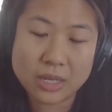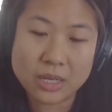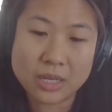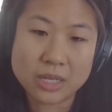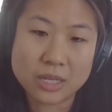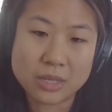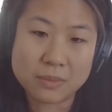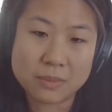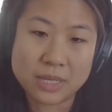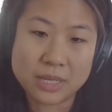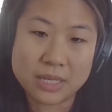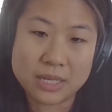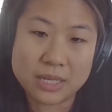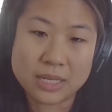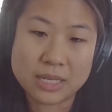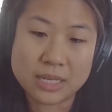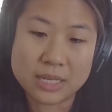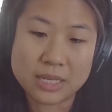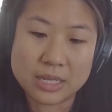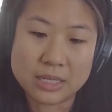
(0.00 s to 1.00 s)
and
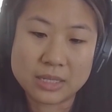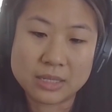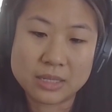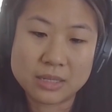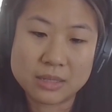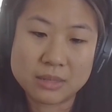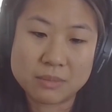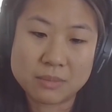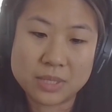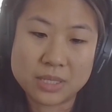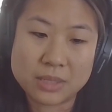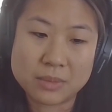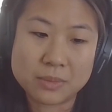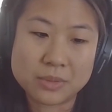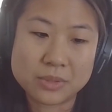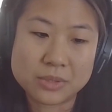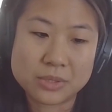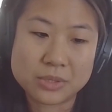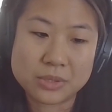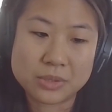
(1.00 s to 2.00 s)
I had been
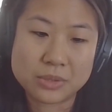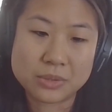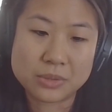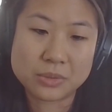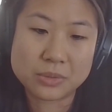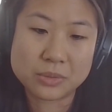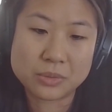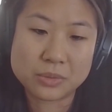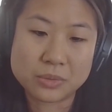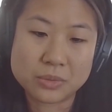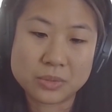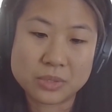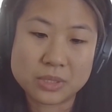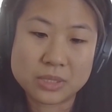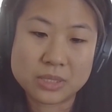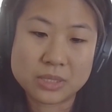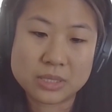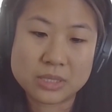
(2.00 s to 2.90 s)
able to